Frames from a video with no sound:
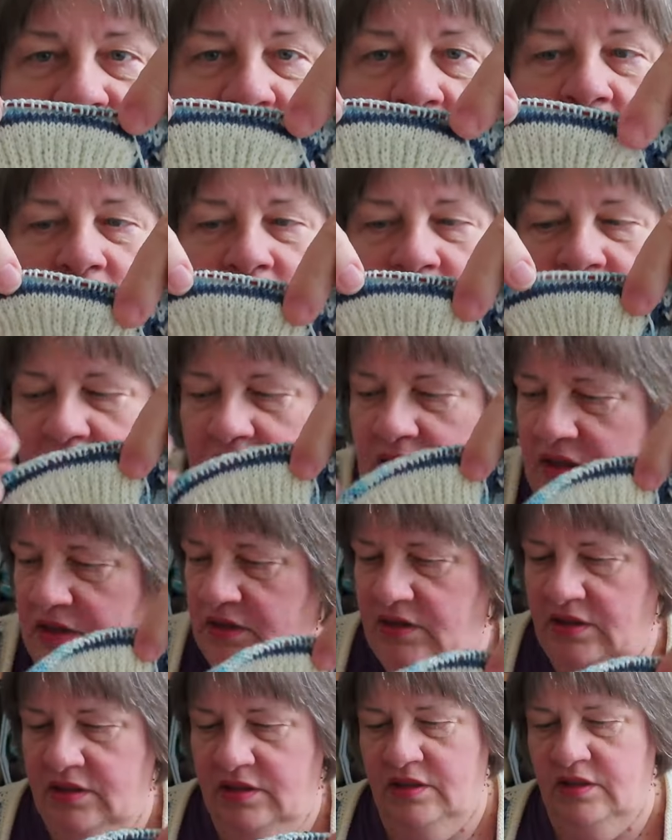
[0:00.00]
on
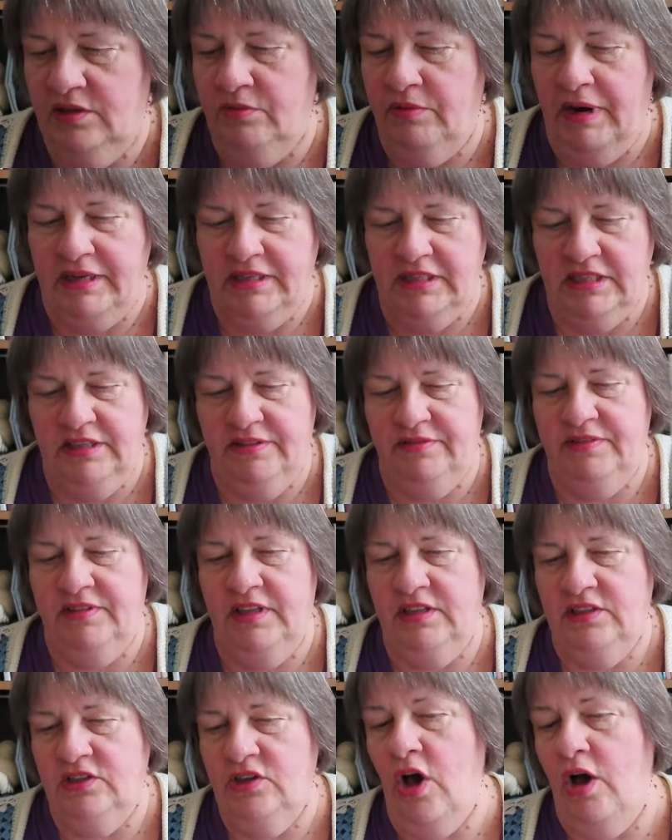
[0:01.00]
the the rest of
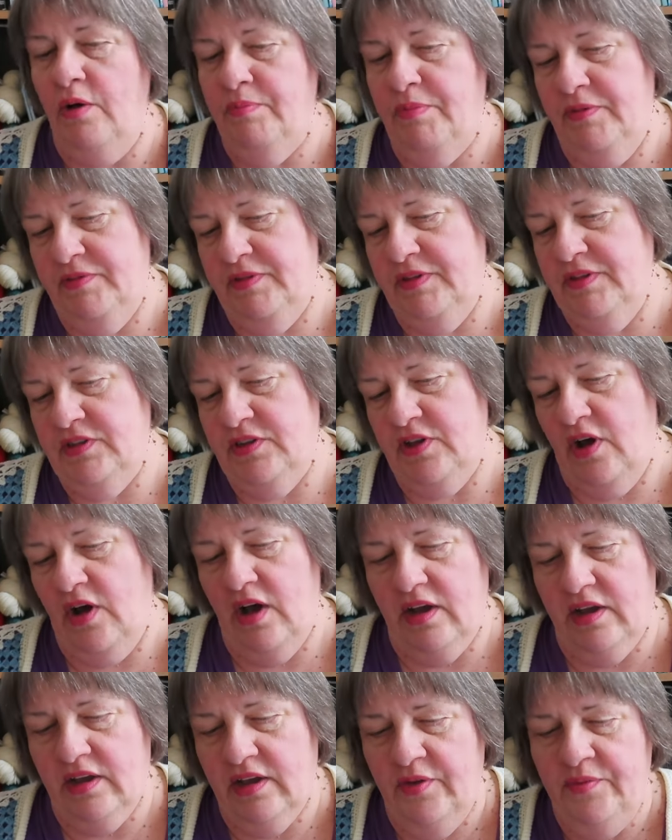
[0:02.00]
the top of the
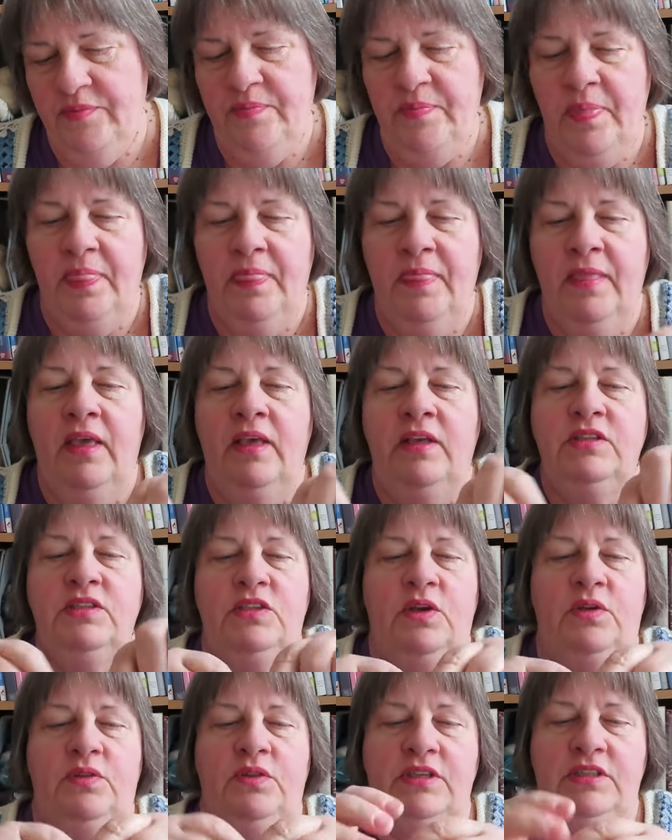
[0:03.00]
sock.
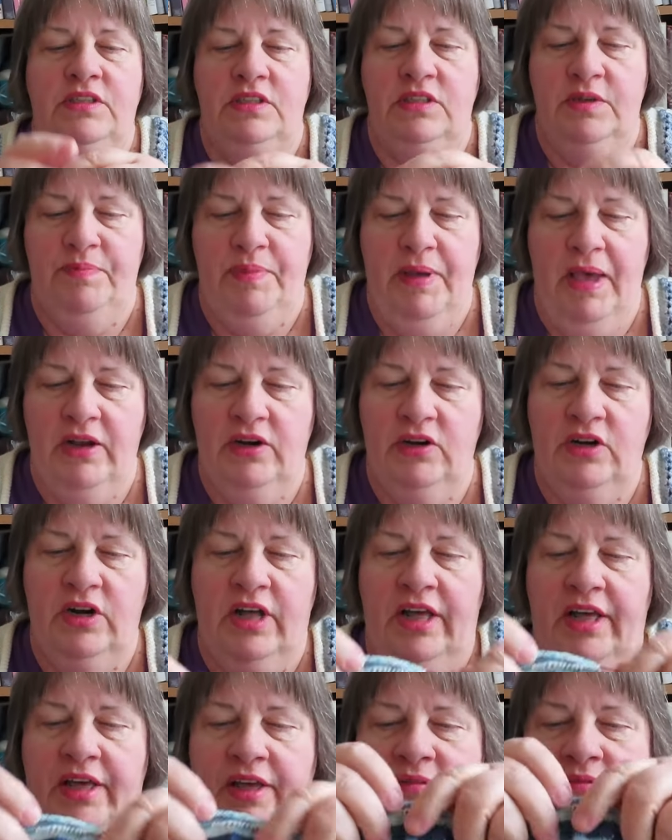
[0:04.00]
So this is a pattern
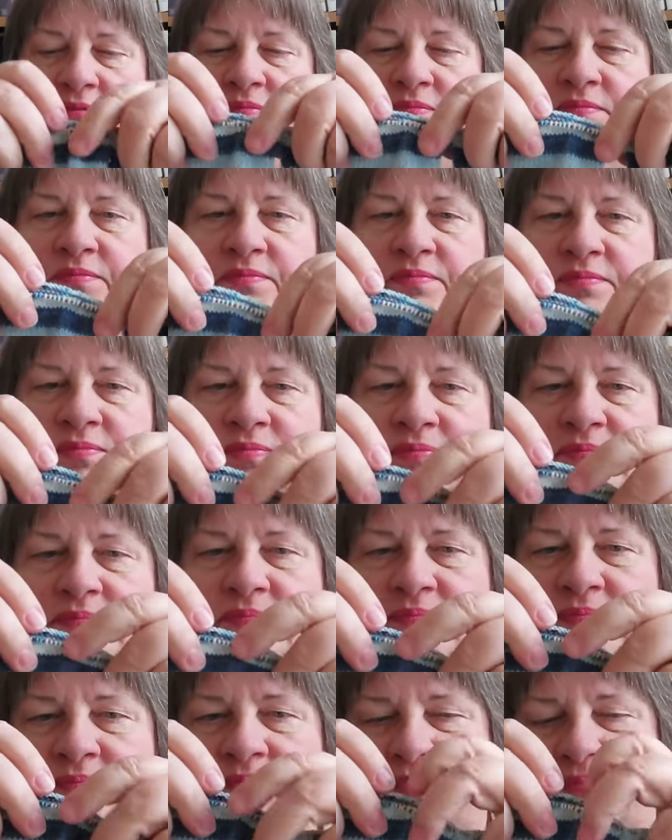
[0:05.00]
I
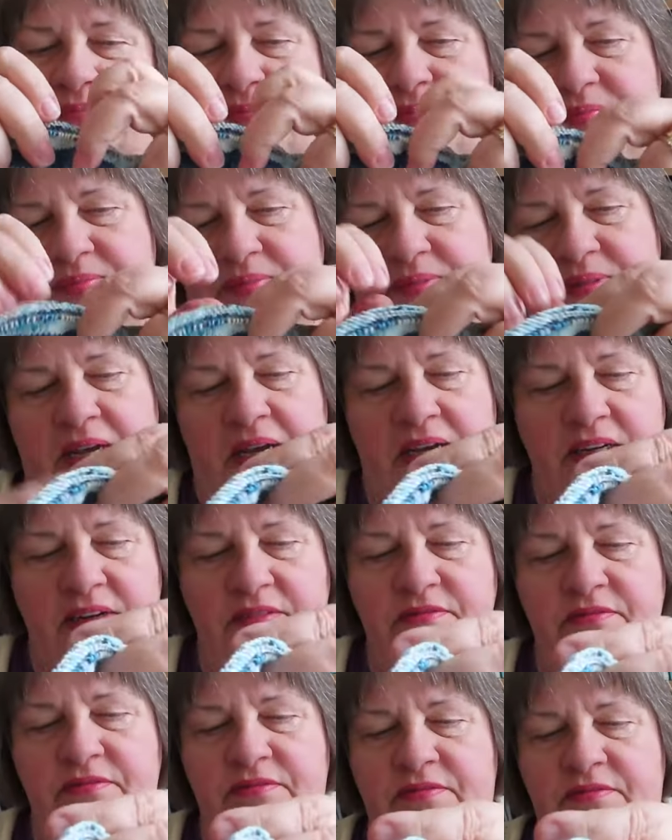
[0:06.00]
kind
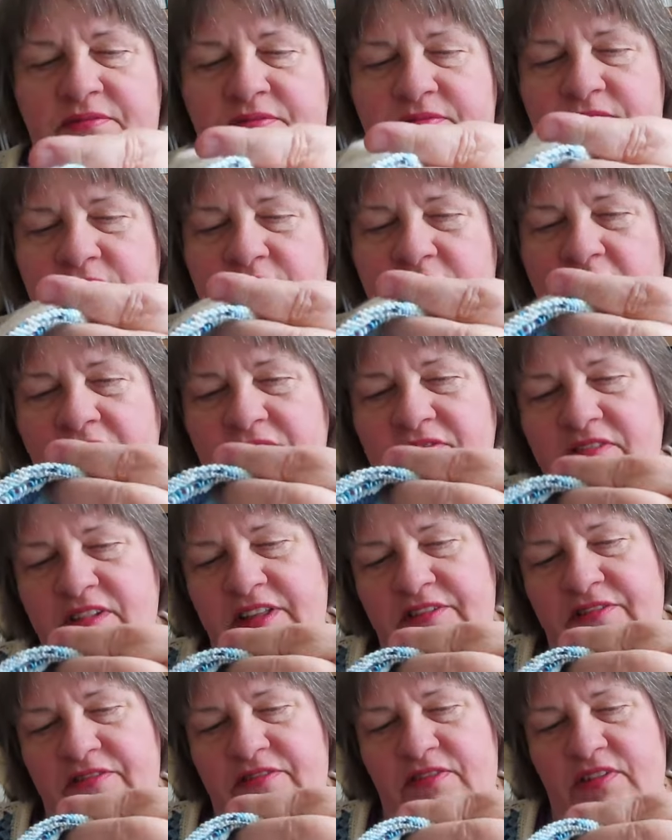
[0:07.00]
of
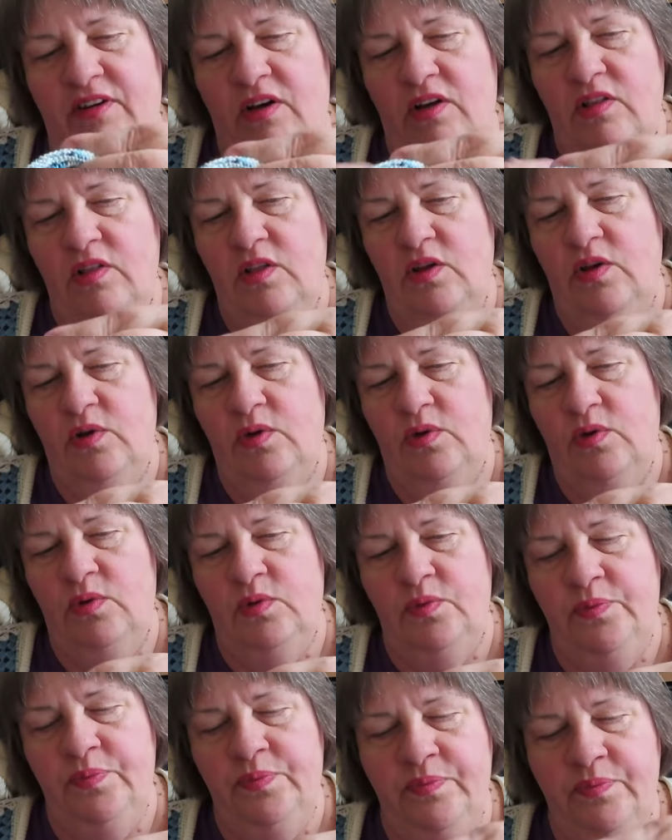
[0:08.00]
roughly
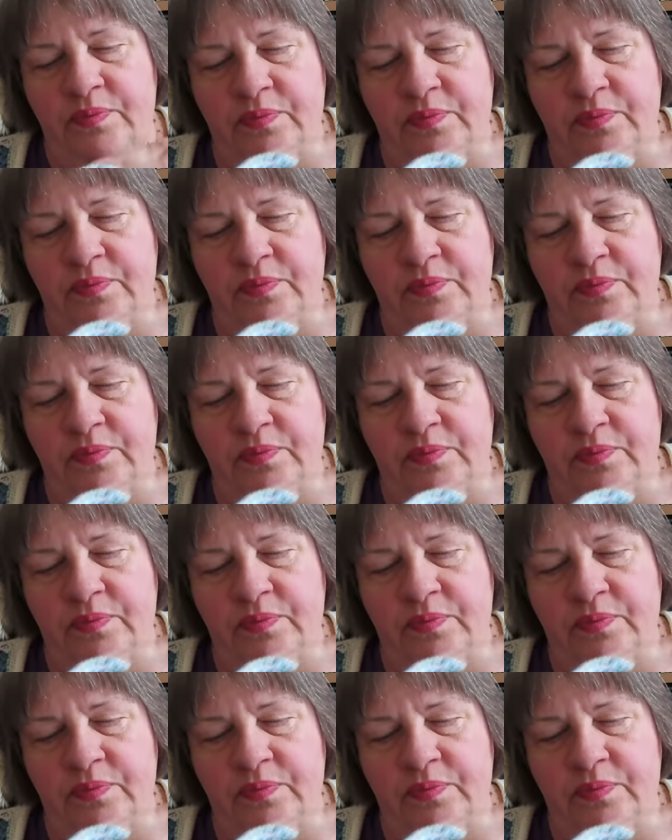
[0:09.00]
follow,